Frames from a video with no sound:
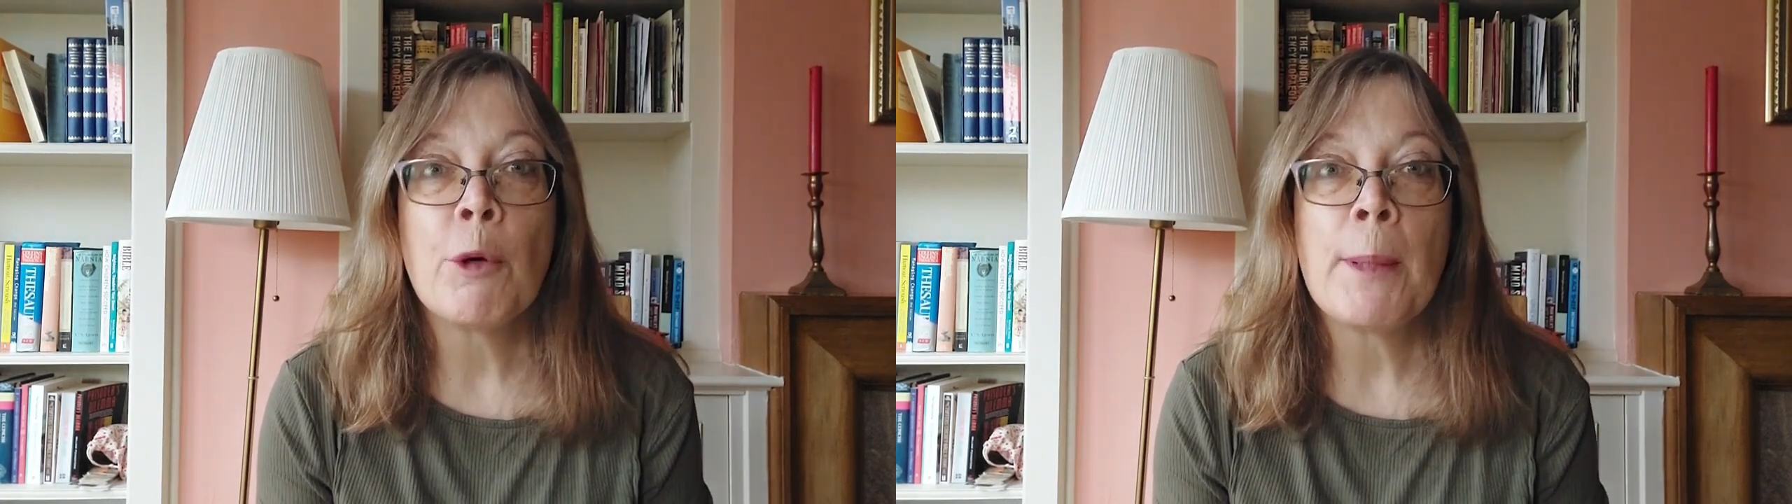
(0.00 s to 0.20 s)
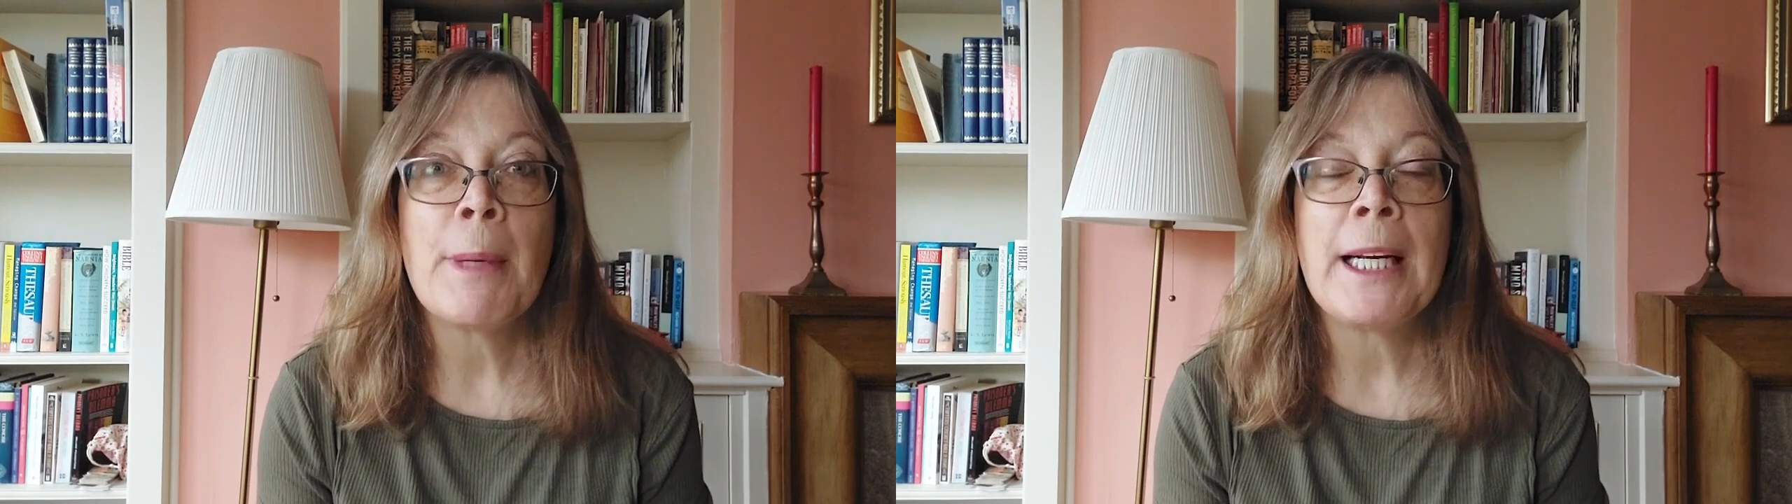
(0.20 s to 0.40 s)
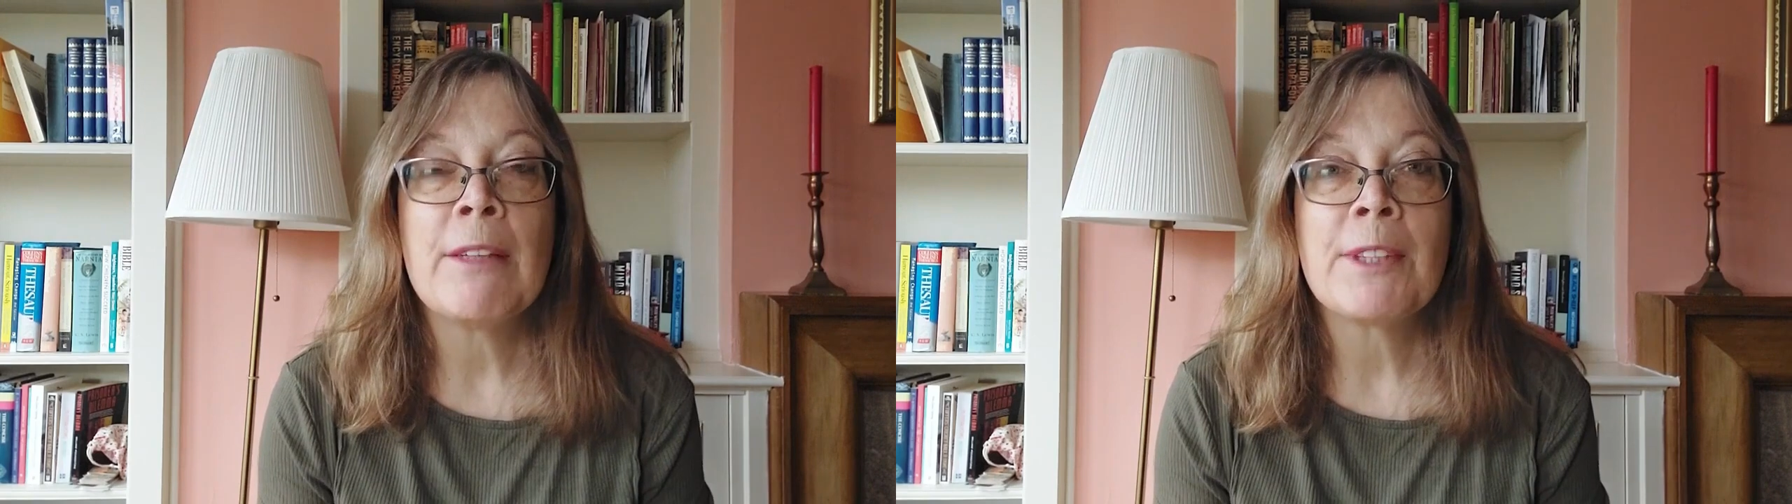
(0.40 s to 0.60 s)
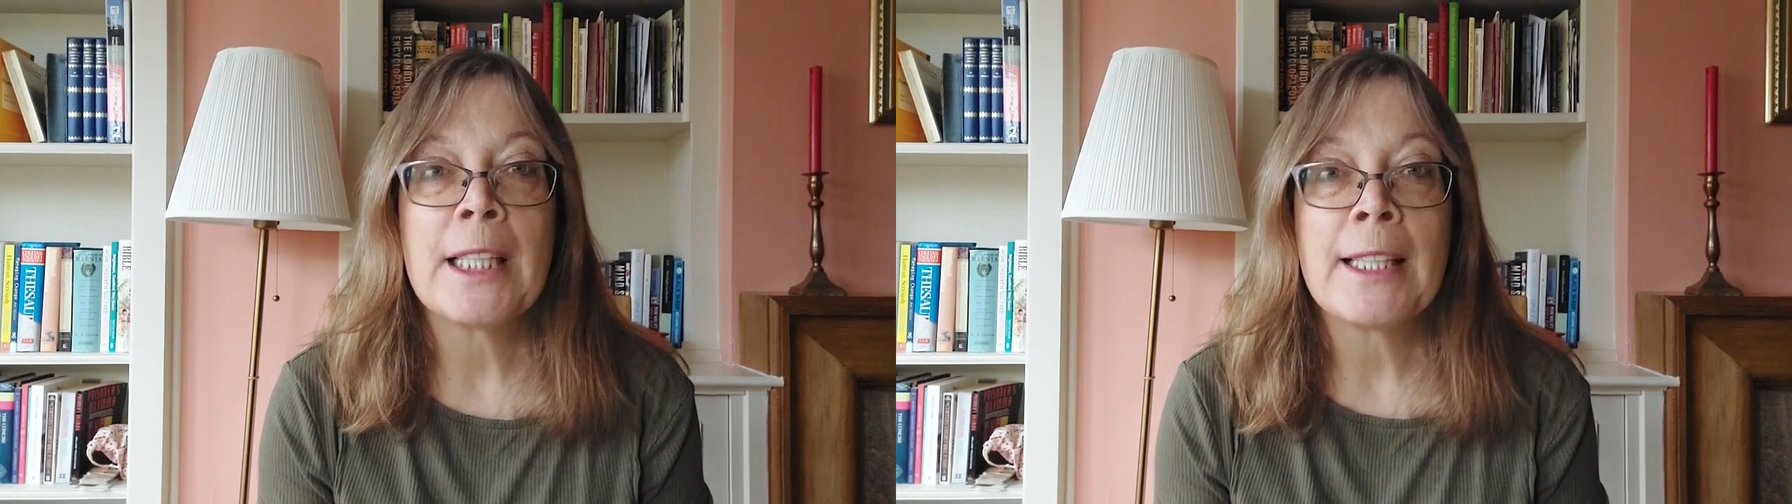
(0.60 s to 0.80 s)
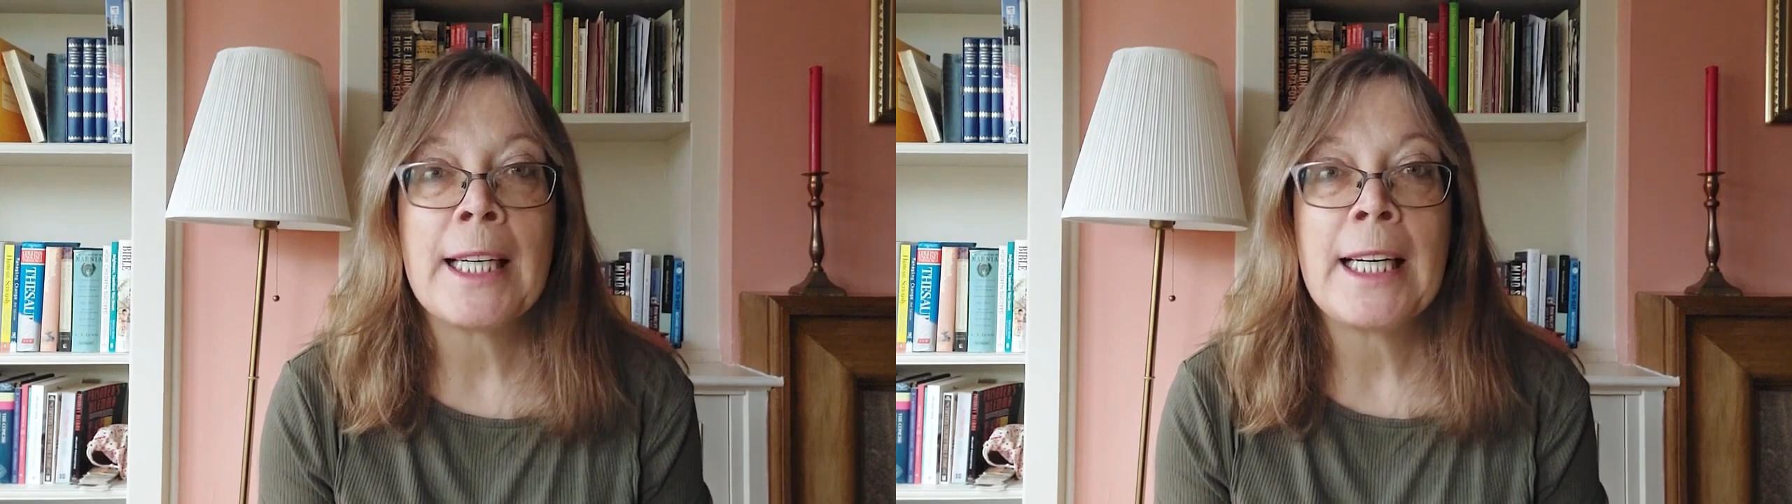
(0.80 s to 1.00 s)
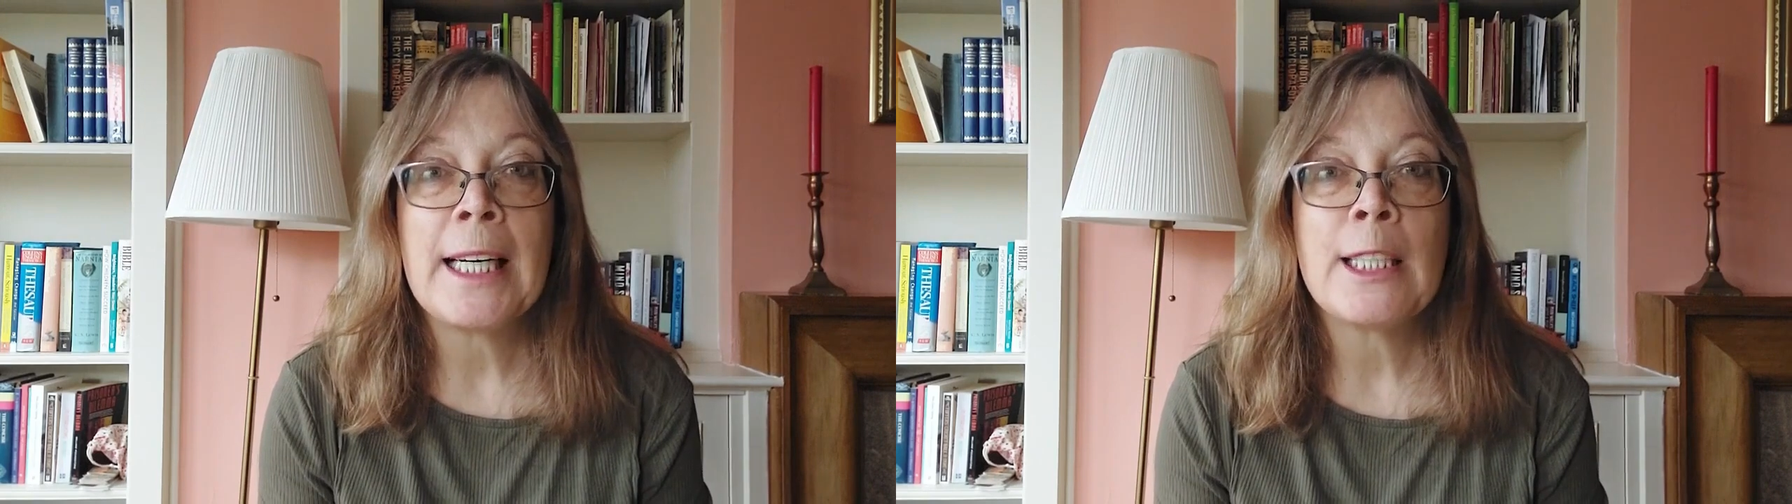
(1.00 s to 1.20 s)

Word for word: Freud believed that the